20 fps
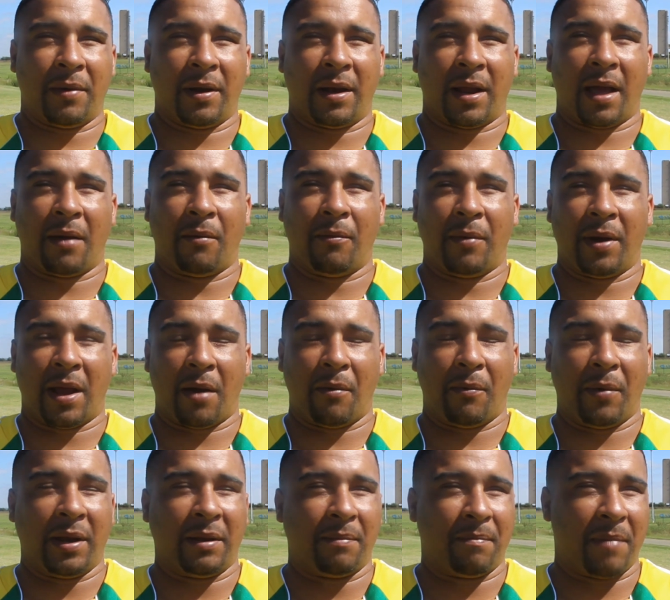when I
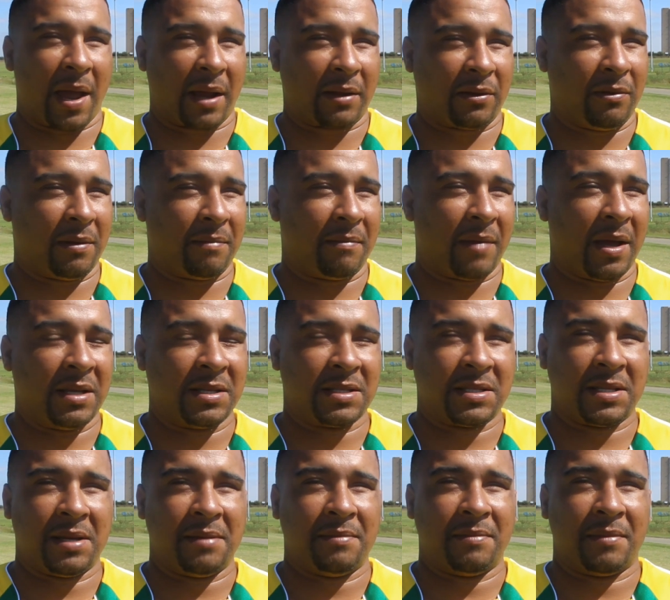went back to the
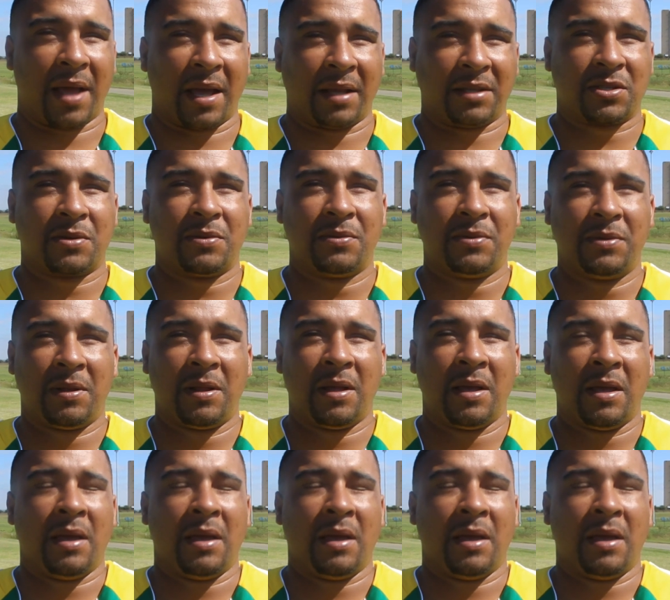mainstream night school.